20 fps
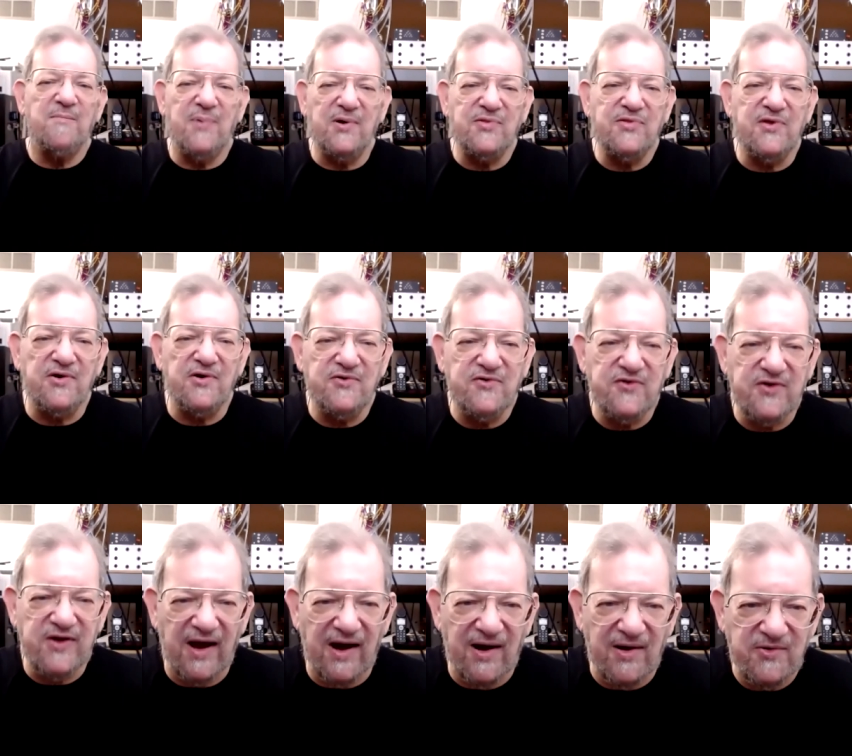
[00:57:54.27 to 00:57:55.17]
But they're
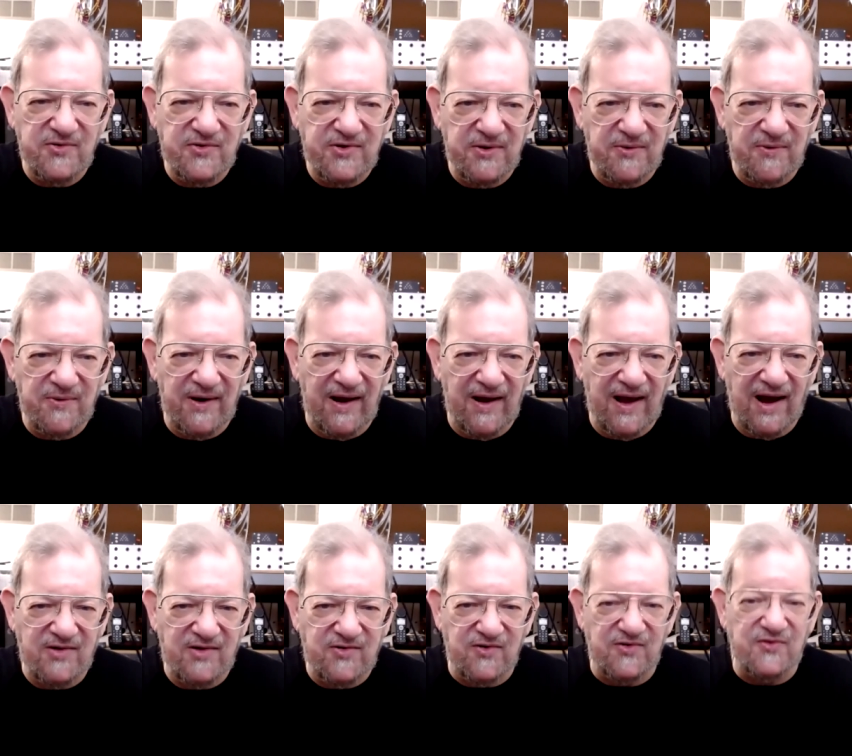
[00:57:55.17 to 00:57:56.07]
challenging
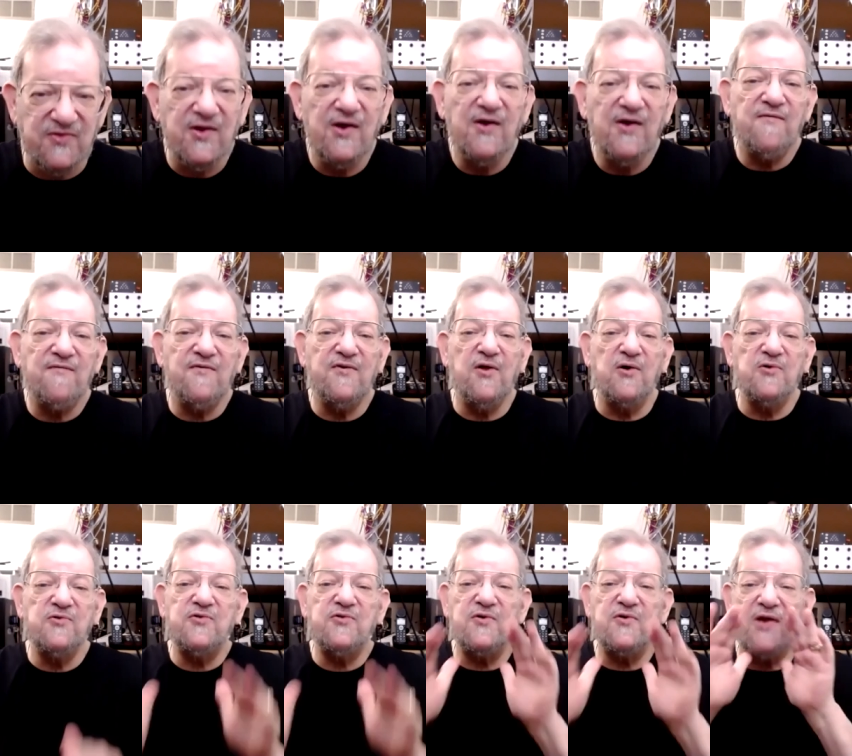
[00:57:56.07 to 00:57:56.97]
reactions. For
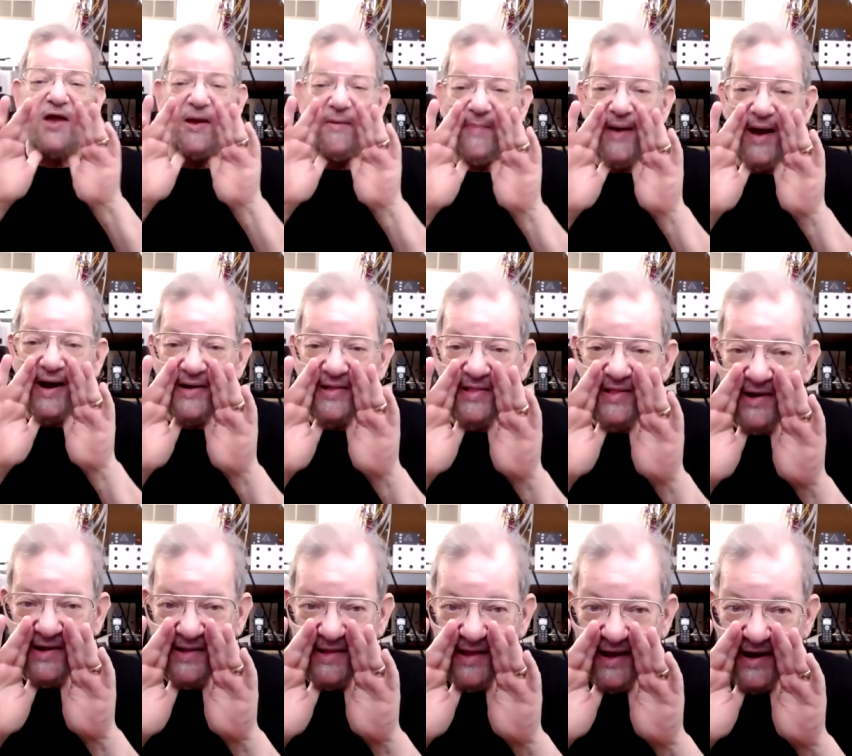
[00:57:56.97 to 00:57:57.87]
those who came back a
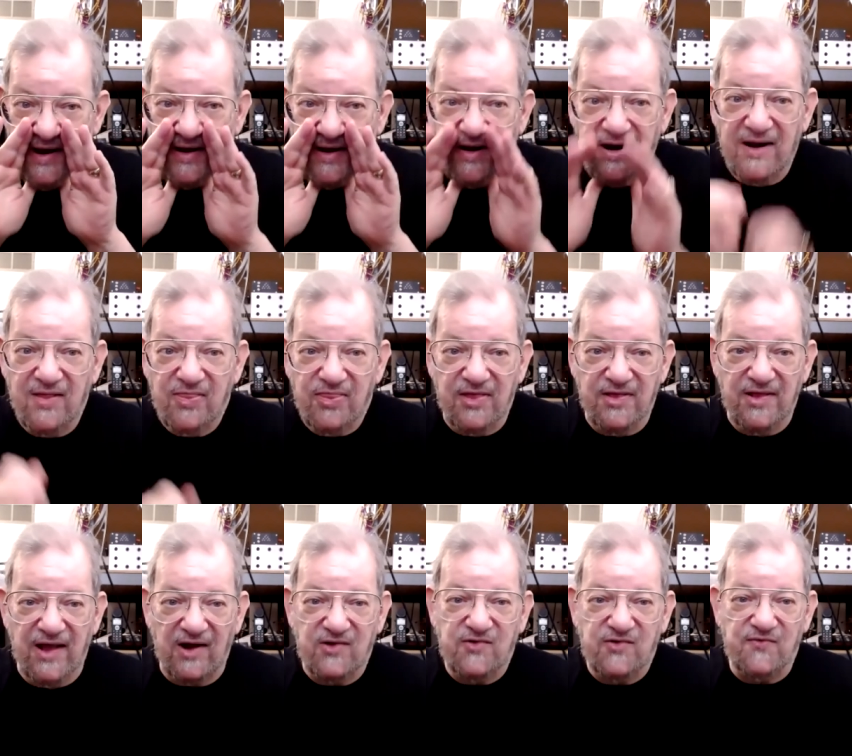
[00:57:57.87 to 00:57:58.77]
little late,
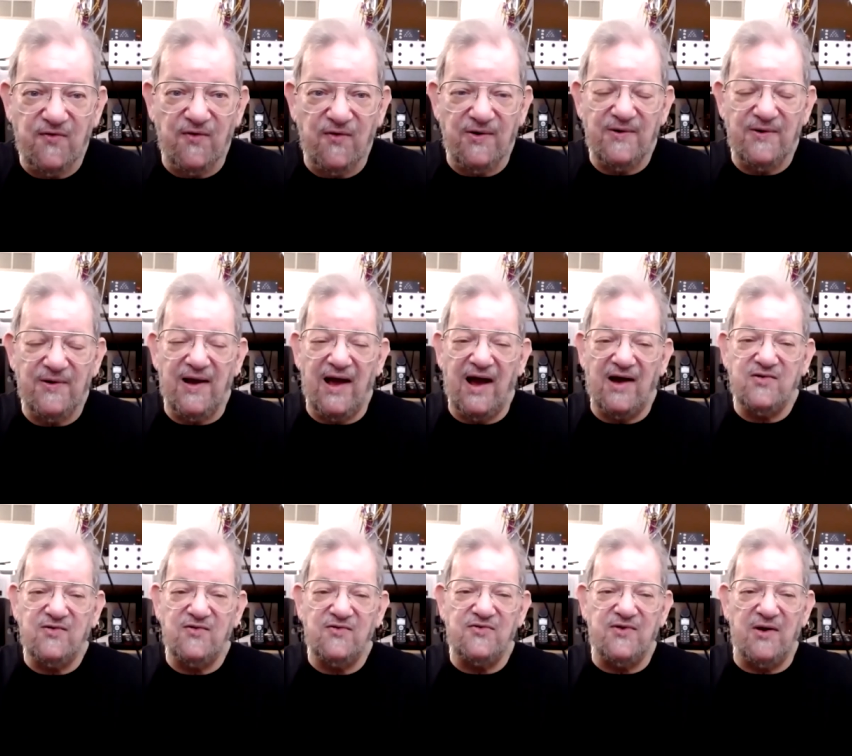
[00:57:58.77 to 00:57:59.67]
the next four
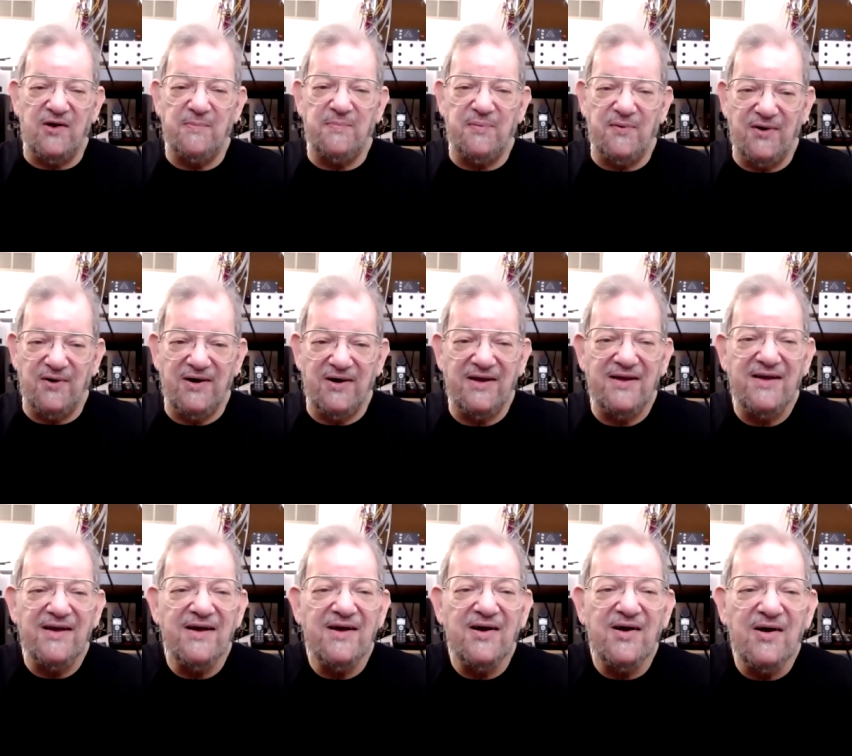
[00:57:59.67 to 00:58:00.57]
reactions are pretty
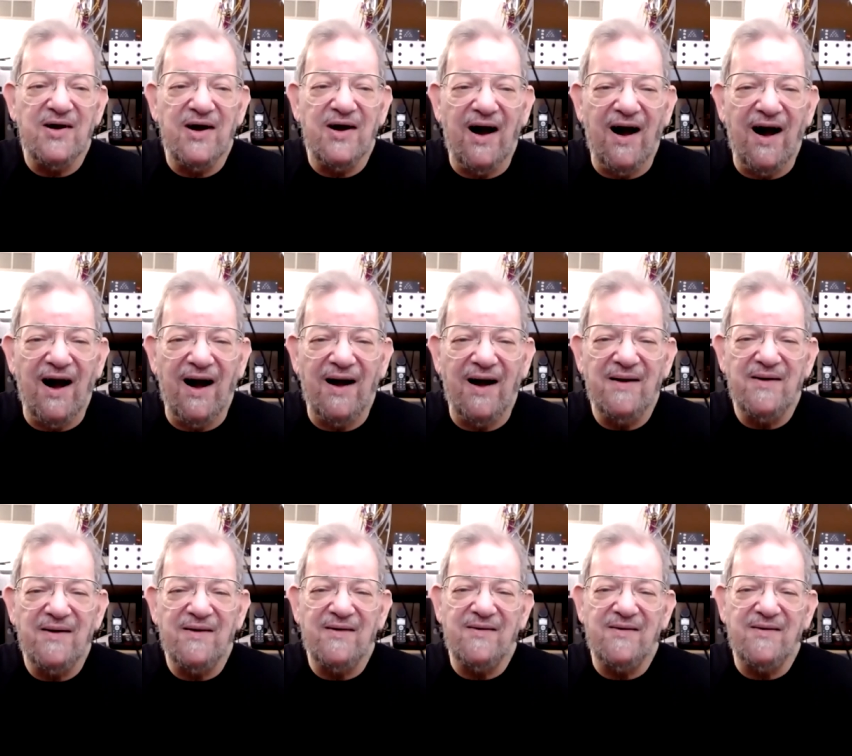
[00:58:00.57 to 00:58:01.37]
uh,